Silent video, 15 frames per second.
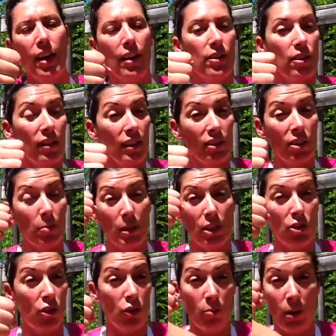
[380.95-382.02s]
So this could be
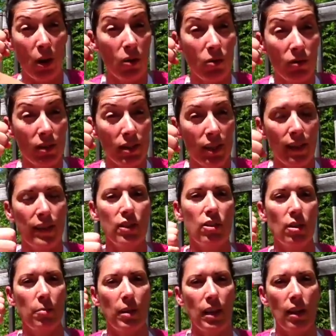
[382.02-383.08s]
two bones, this
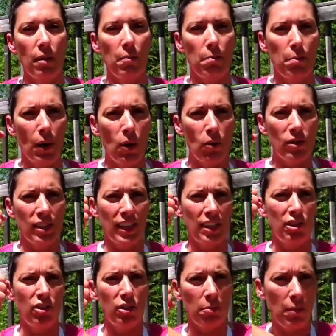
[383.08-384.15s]
could be bones
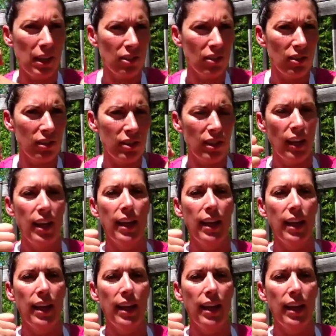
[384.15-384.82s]
against your muscles,